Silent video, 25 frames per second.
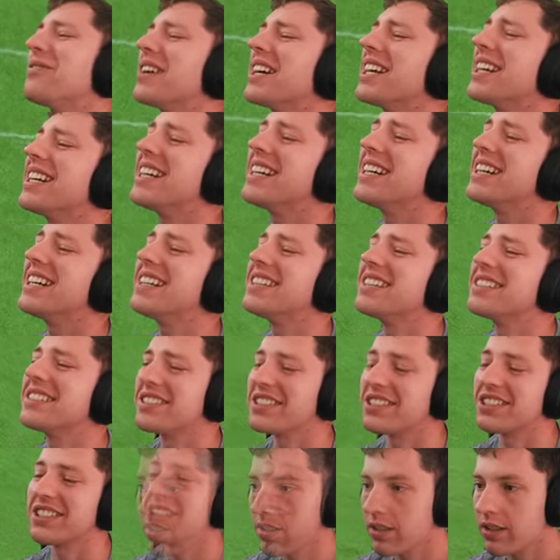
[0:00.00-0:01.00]

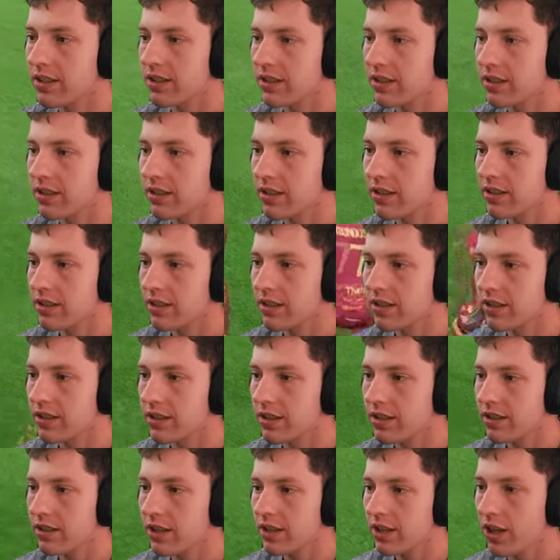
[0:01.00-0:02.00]
finish.
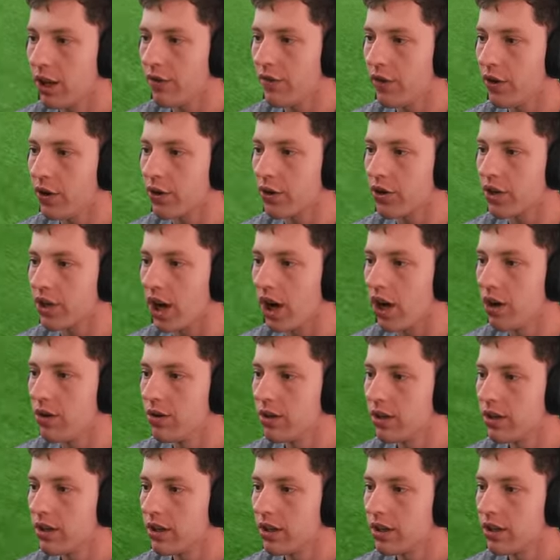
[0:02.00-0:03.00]
Go, Fodor, go.